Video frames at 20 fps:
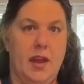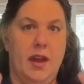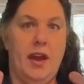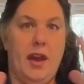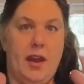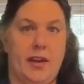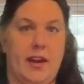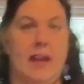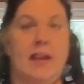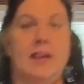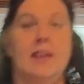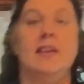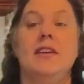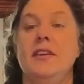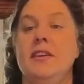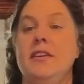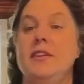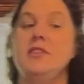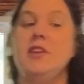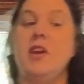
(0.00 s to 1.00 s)
All right,
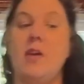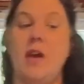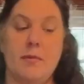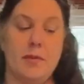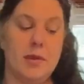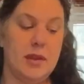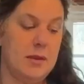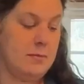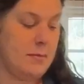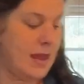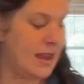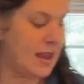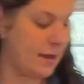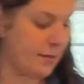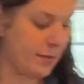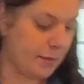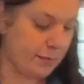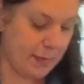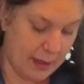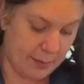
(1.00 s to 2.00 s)
so I'm gonna make
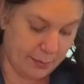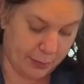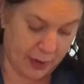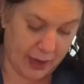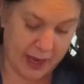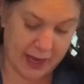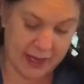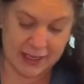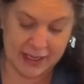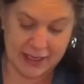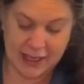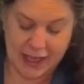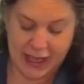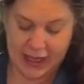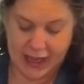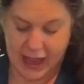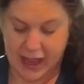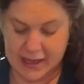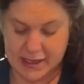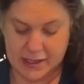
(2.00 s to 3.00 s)
up my brine, and
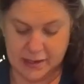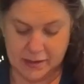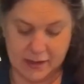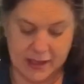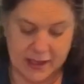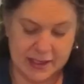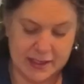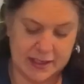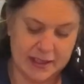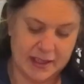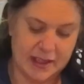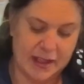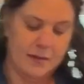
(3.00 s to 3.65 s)
again, I do this